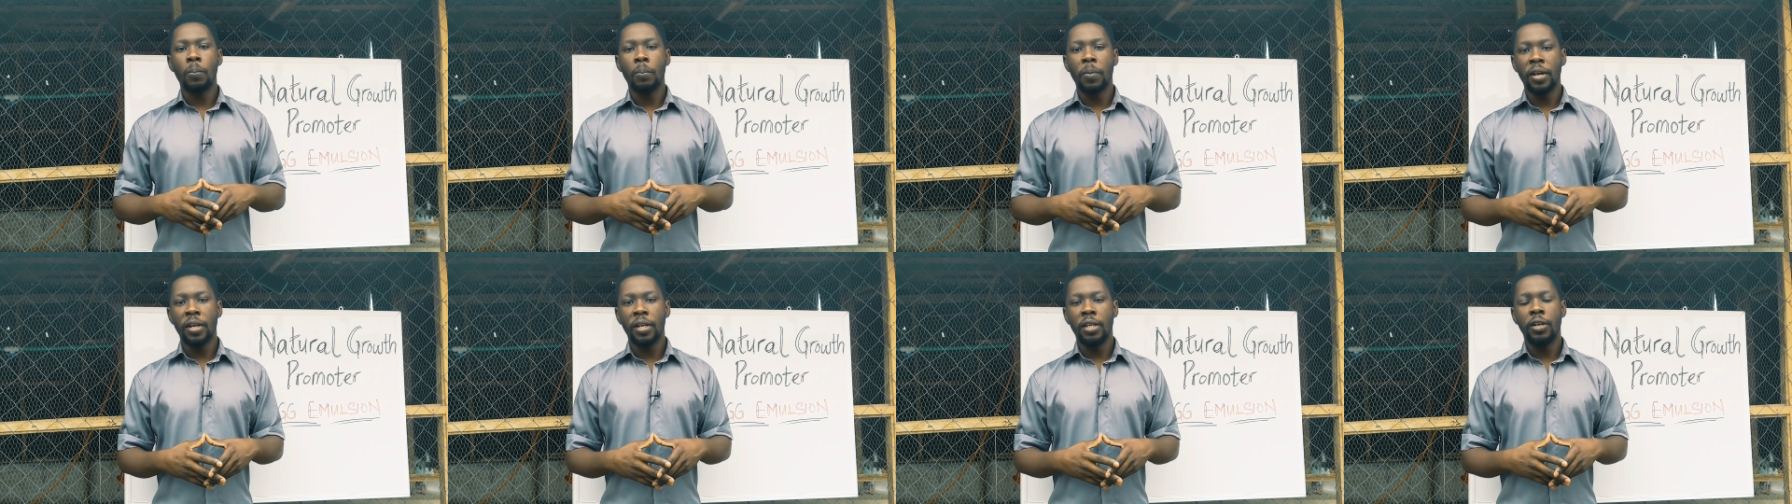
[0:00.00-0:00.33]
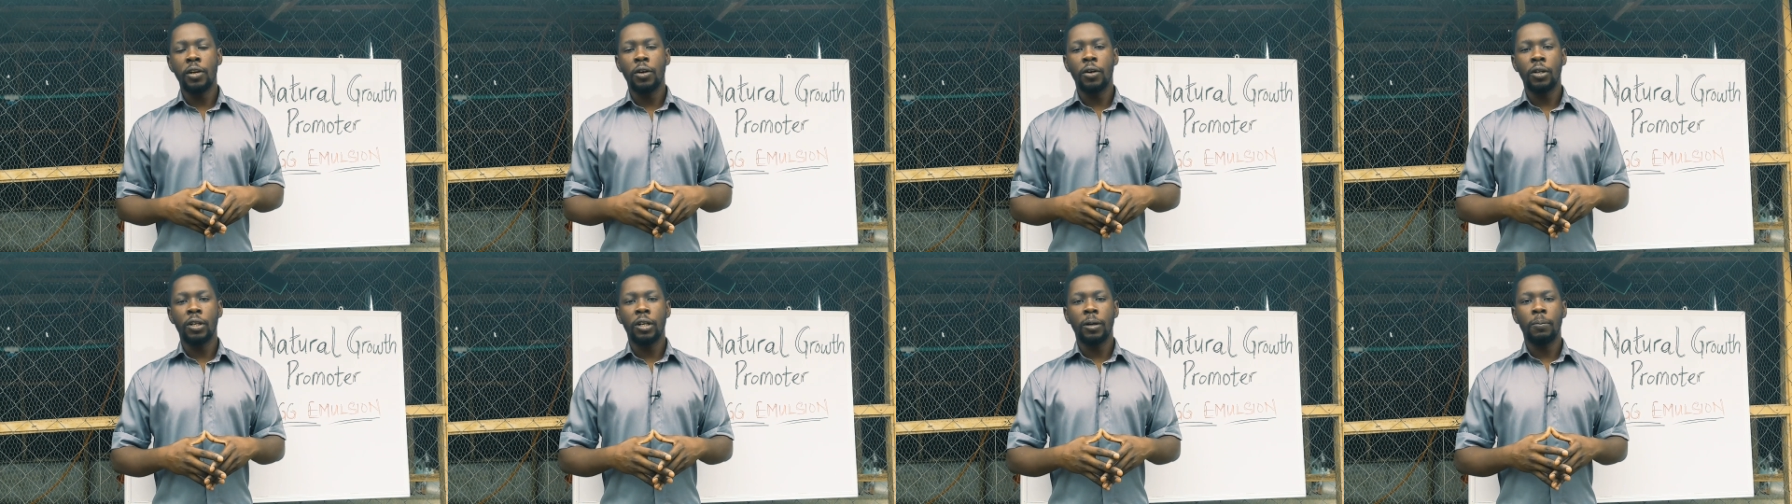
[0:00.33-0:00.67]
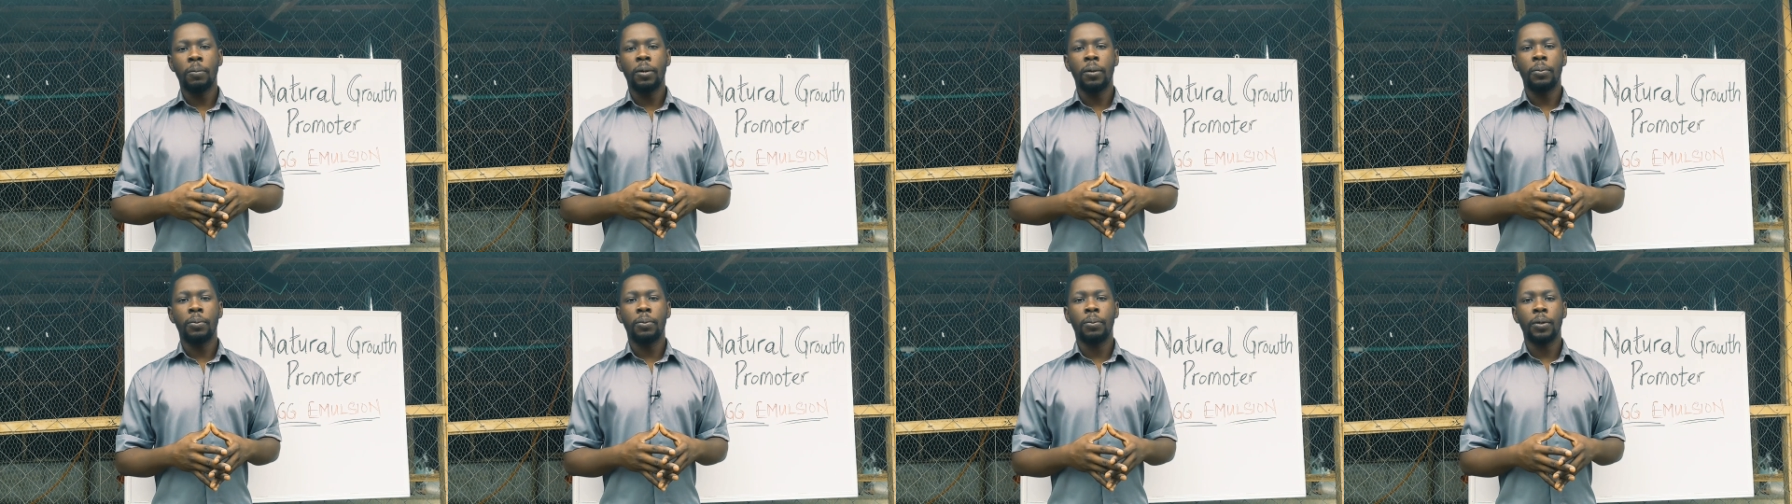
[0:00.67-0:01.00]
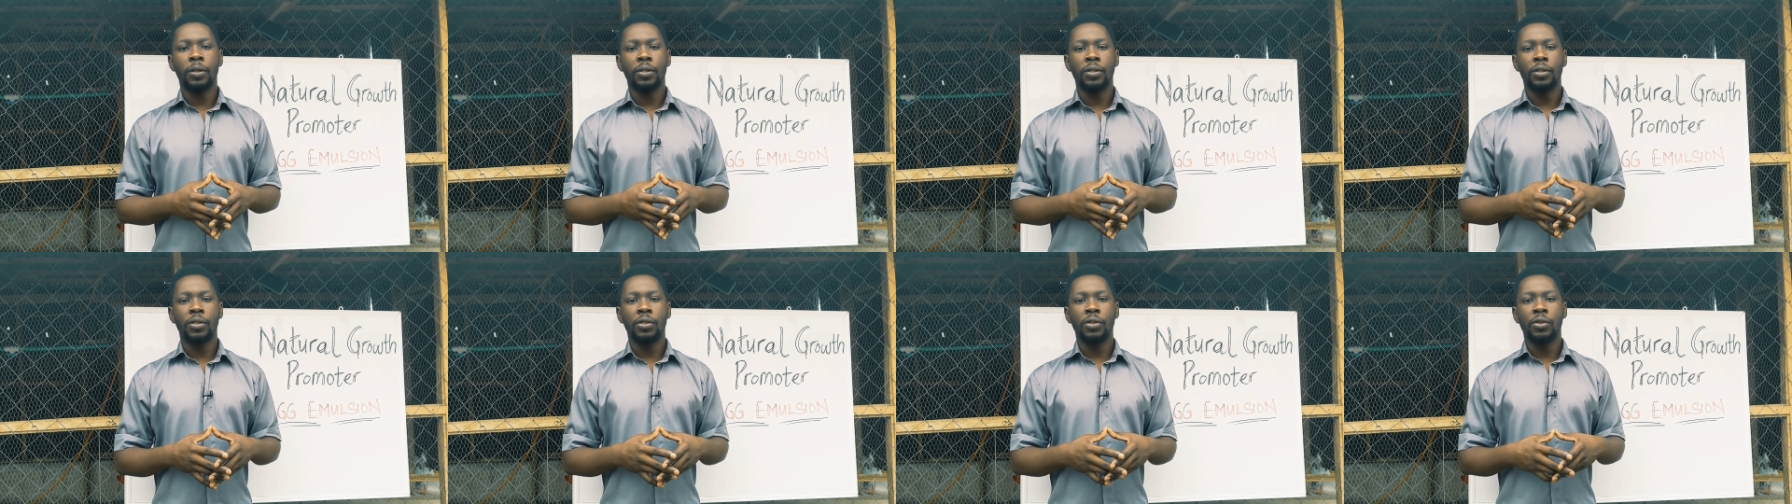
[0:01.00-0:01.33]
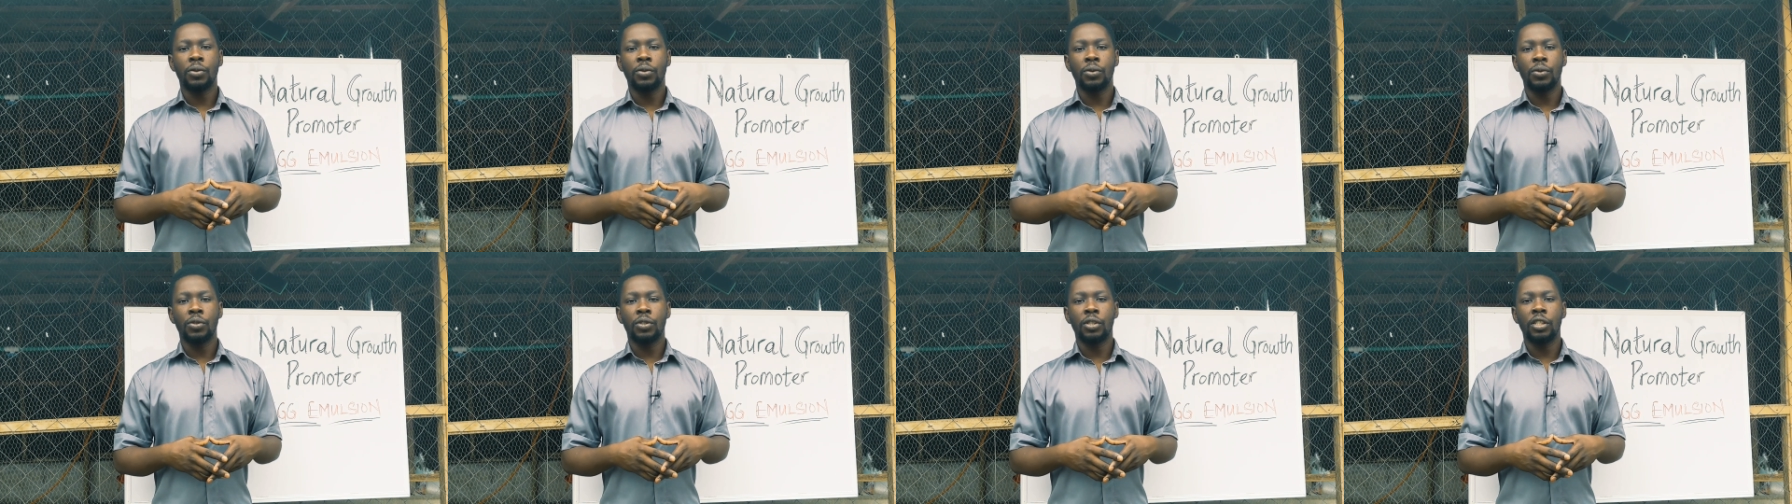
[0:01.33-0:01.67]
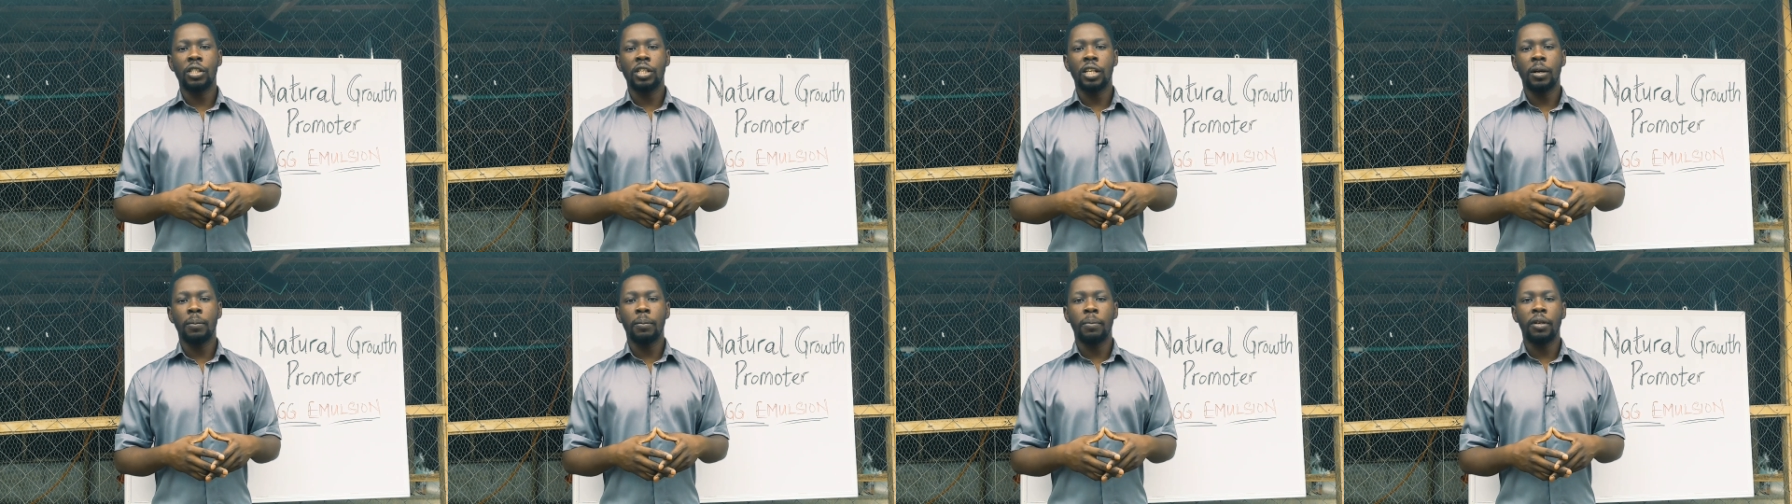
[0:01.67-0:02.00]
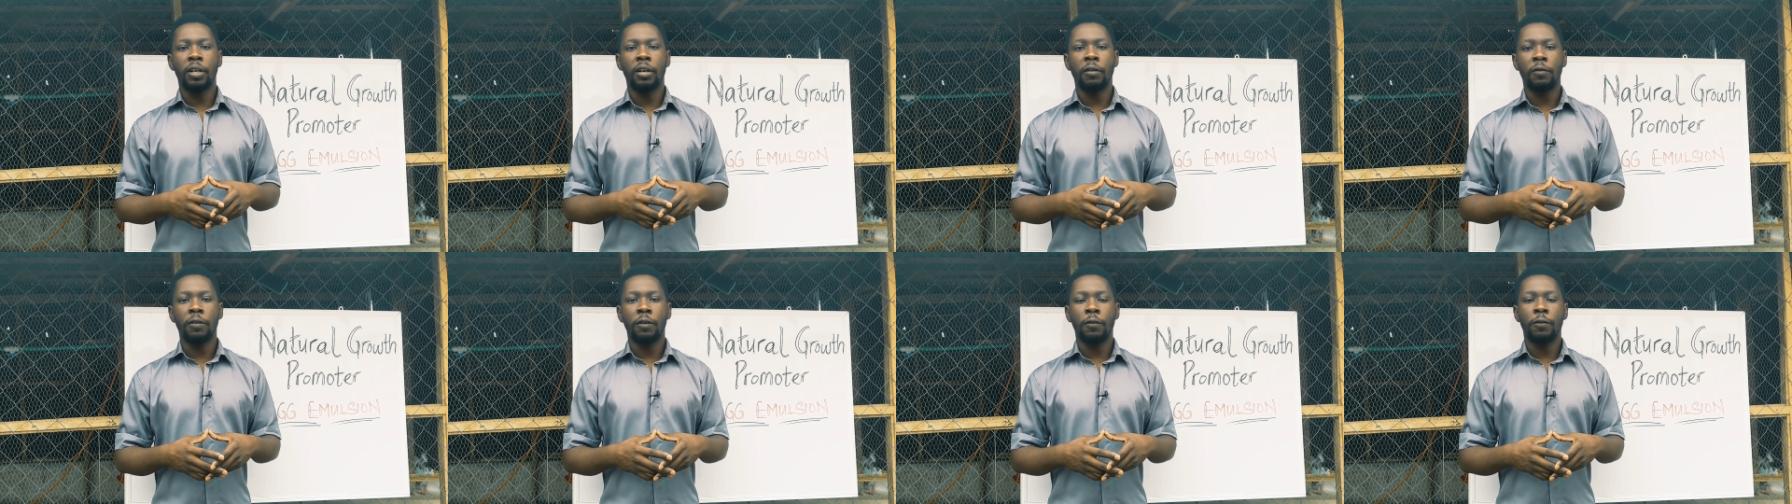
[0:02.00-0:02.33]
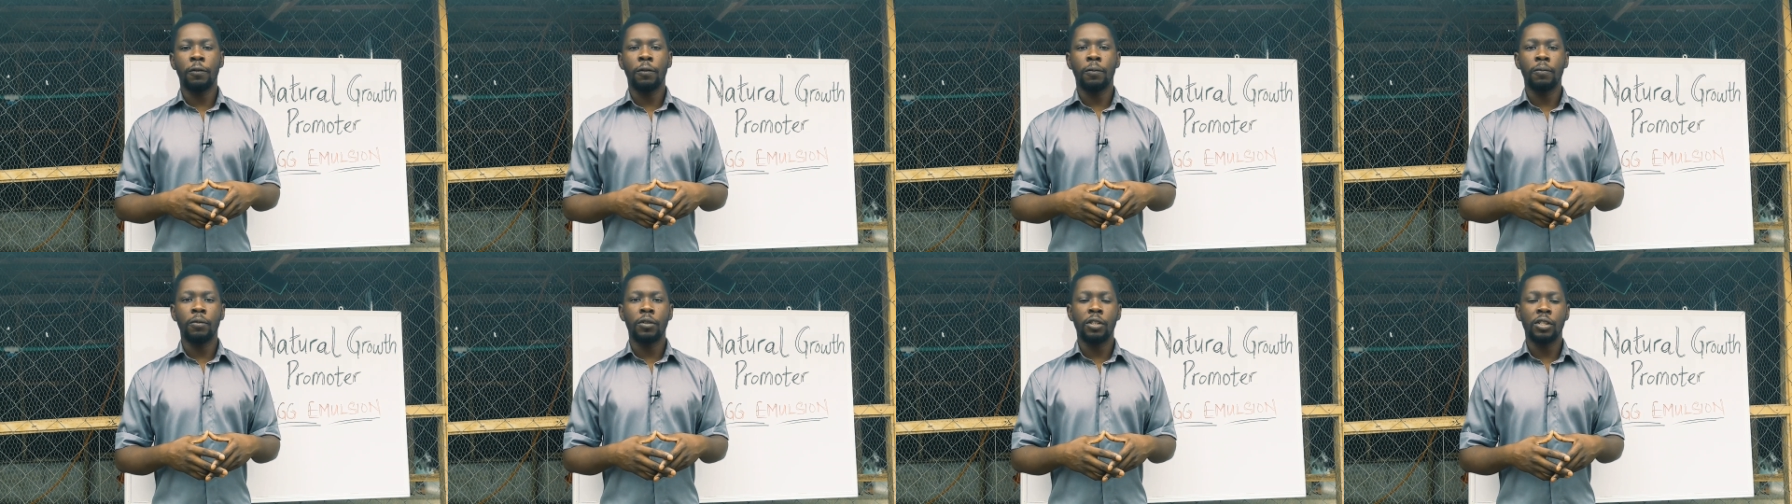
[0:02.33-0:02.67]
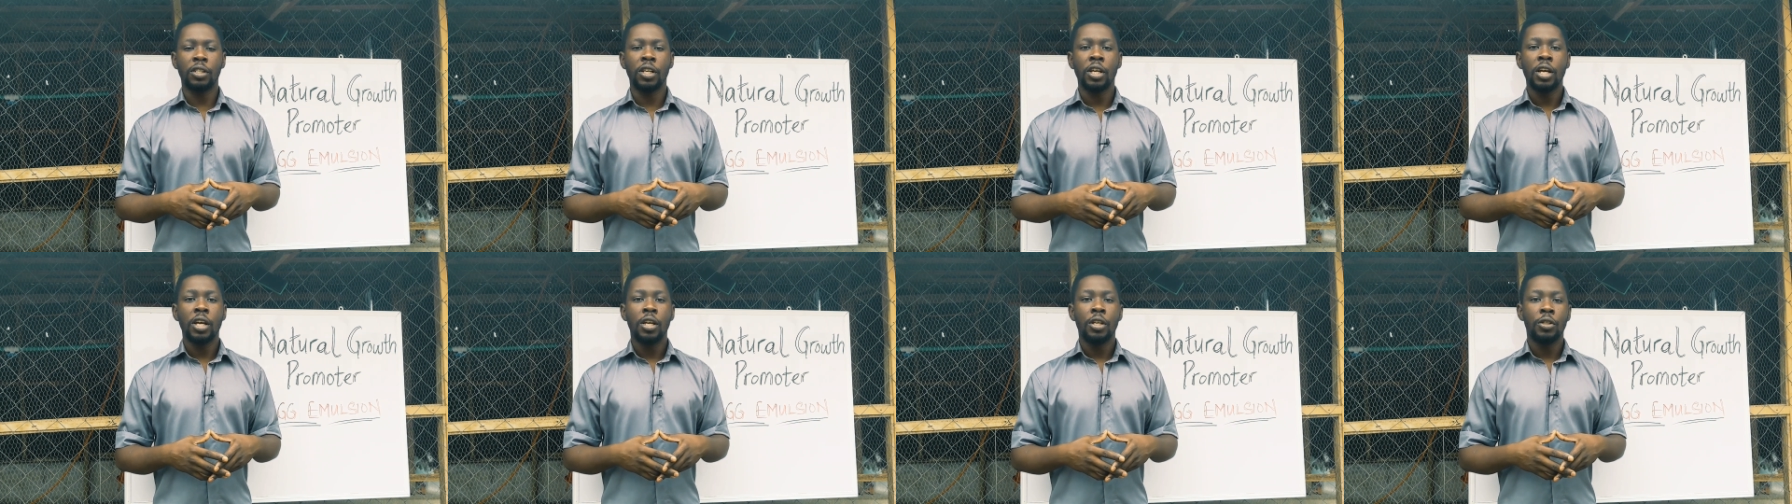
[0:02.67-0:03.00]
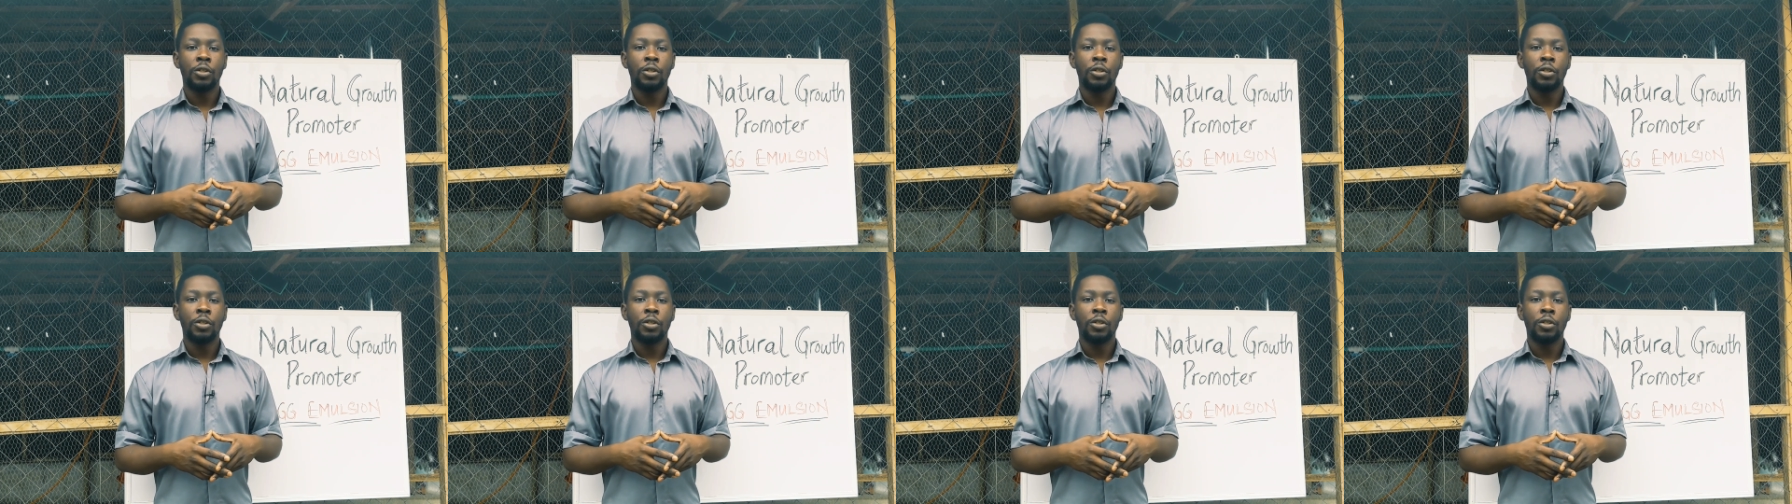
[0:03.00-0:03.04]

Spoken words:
many other persons to see and benefit from this.